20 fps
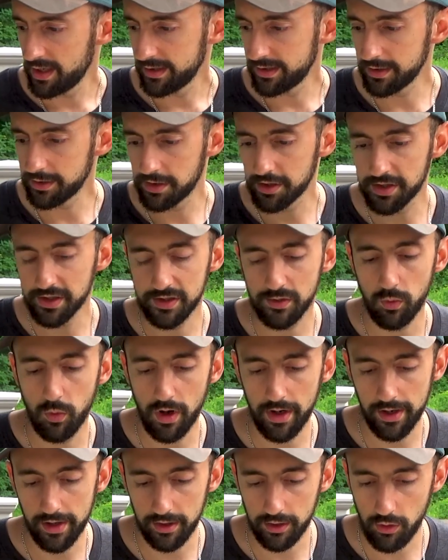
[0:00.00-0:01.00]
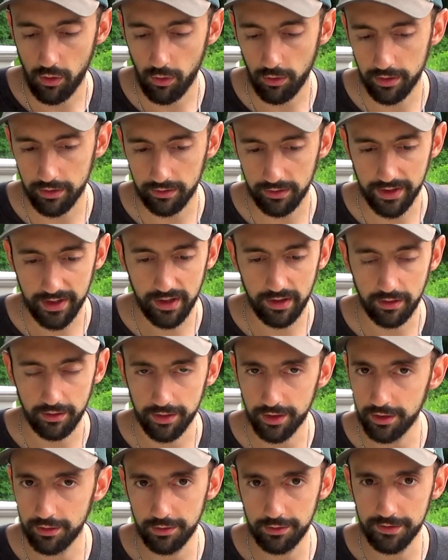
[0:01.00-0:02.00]
These are just 1 1/4 liter
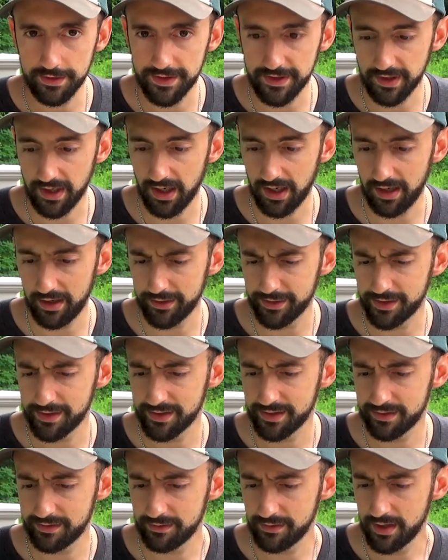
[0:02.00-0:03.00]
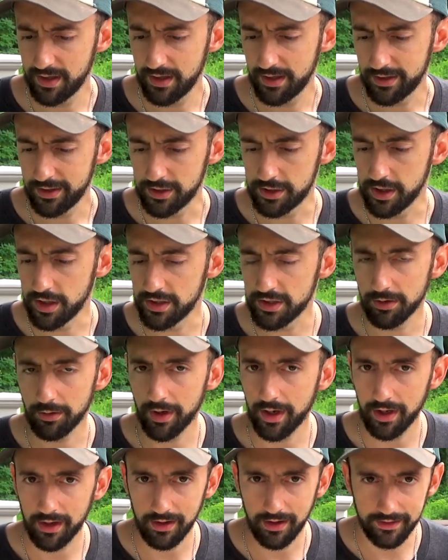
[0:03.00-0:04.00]
used. This is ginger
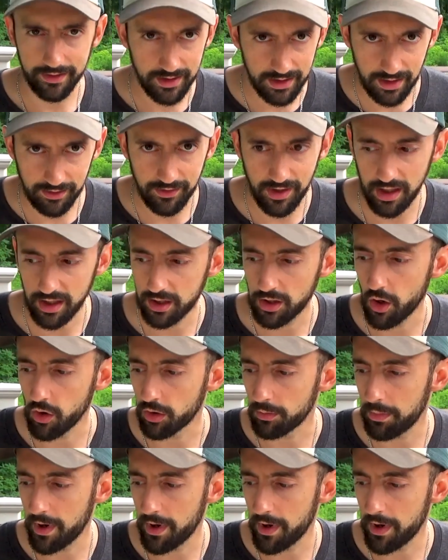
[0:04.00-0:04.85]
ale. I think I've got a Coke